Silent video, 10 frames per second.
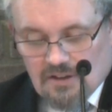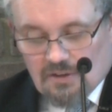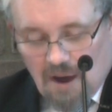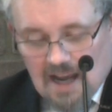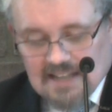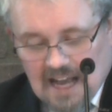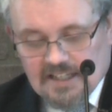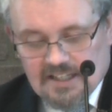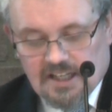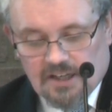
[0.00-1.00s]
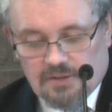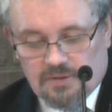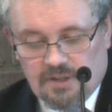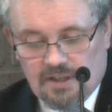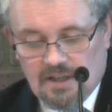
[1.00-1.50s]
The right
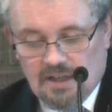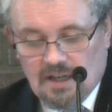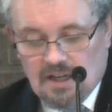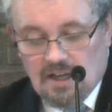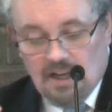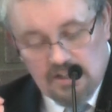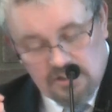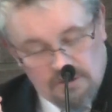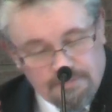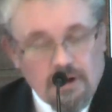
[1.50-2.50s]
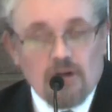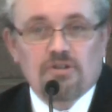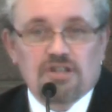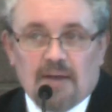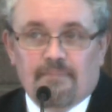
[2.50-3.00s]
attitude is to
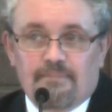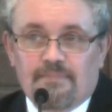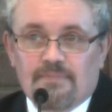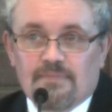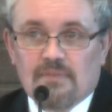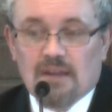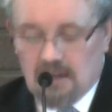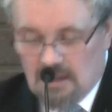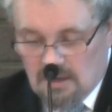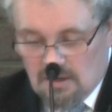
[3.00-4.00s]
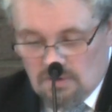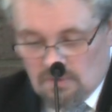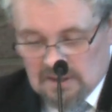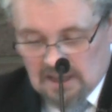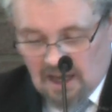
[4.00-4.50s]
approach him
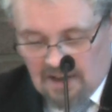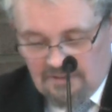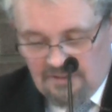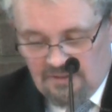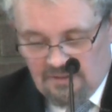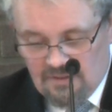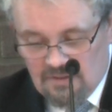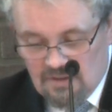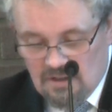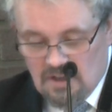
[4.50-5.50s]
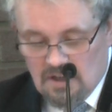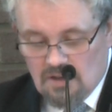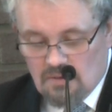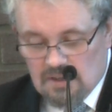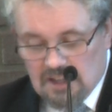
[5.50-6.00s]
with love,
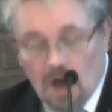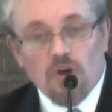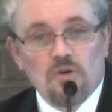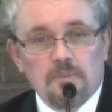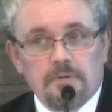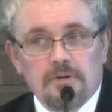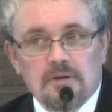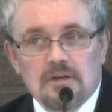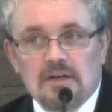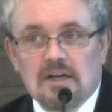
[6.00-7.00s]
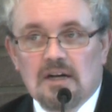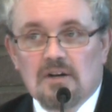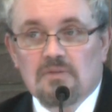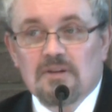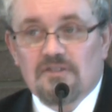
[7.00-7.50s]
with hope,
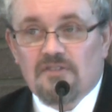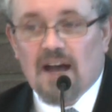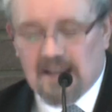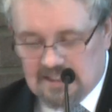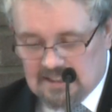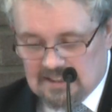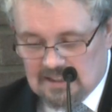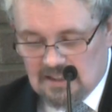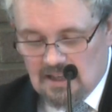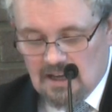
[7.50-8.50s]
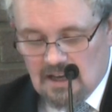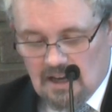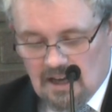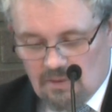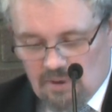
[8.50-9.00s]
with faith
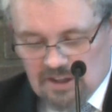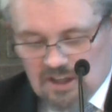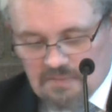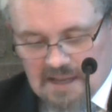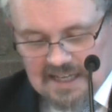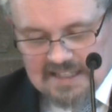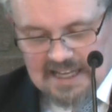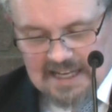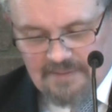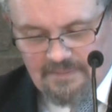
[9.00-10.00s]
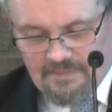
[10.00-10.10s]
and with humility.